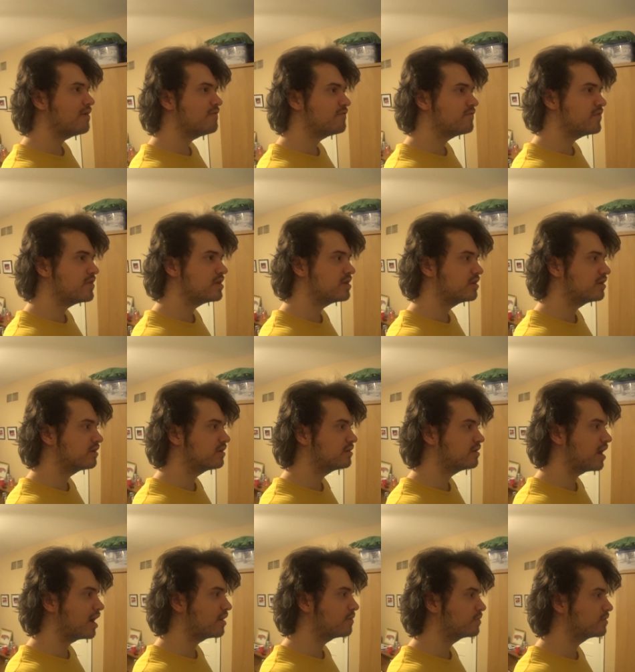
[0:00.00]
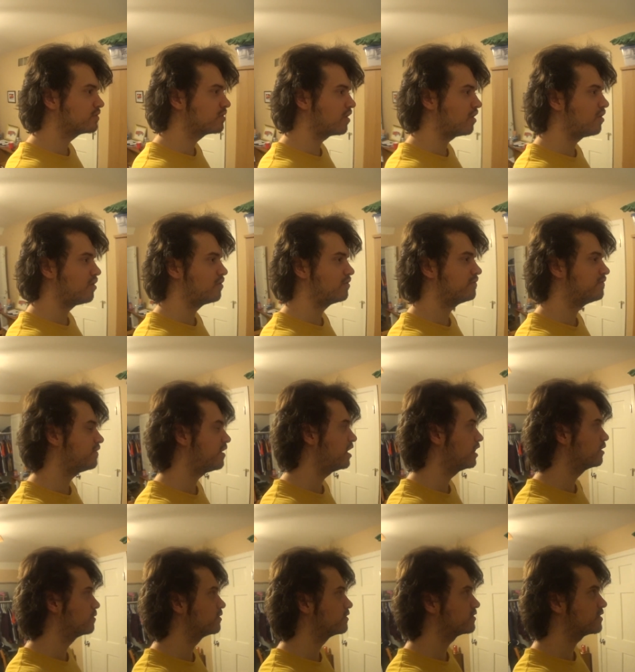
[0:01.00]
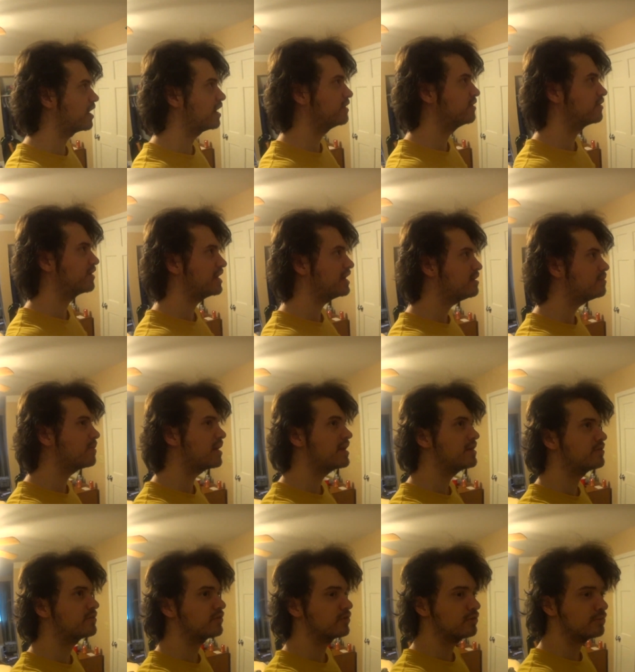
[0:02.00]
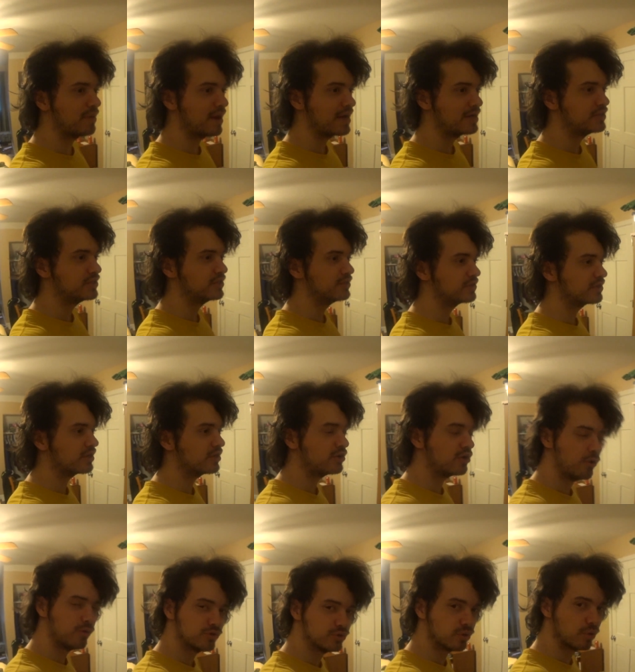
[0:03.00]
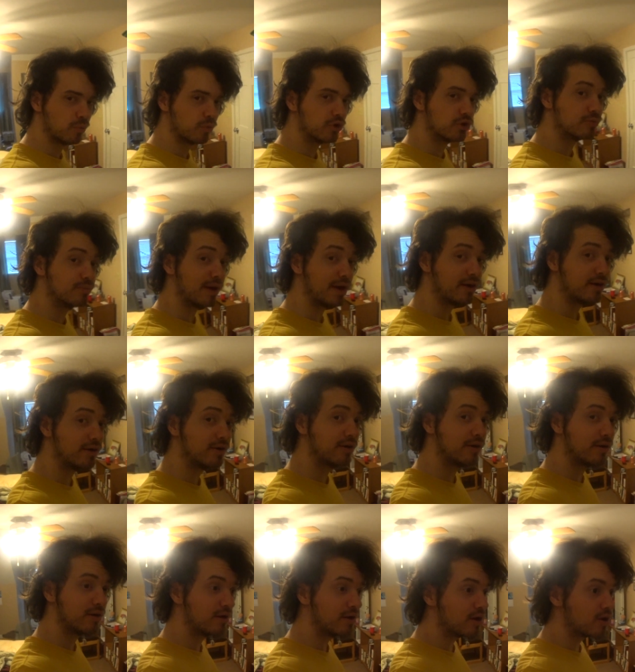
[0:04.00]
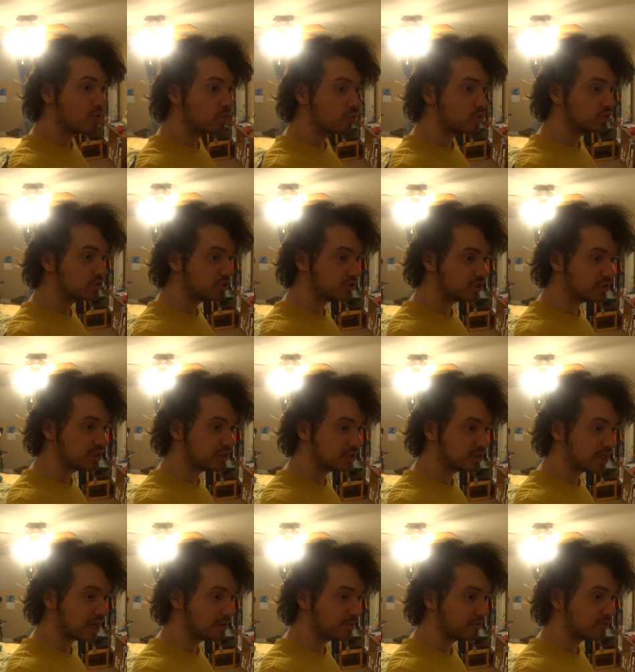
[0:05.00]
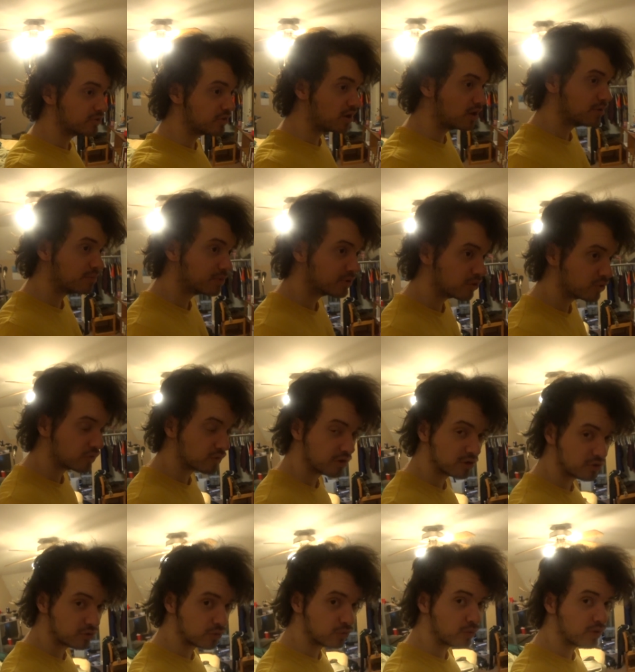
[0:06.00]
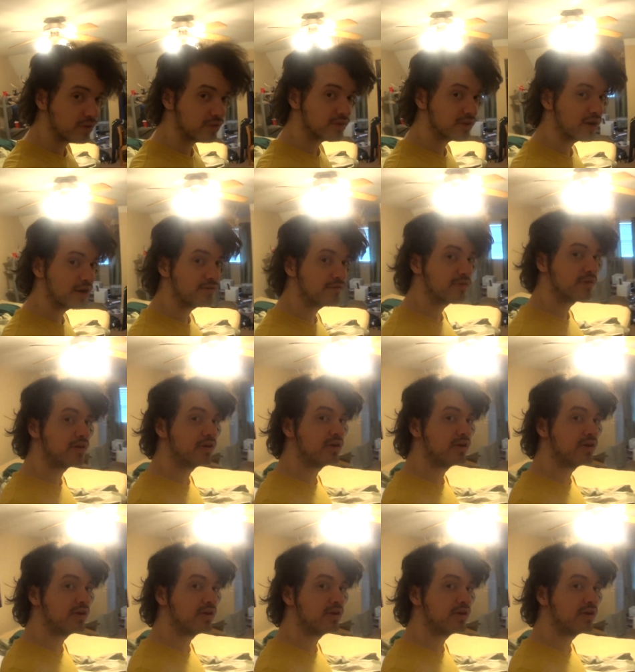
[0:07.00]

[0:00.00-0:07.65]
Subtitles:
figured I would call followers either inmates or patients. I don't know which one works better. We'll just see as time goes on. But those are the two ones that I've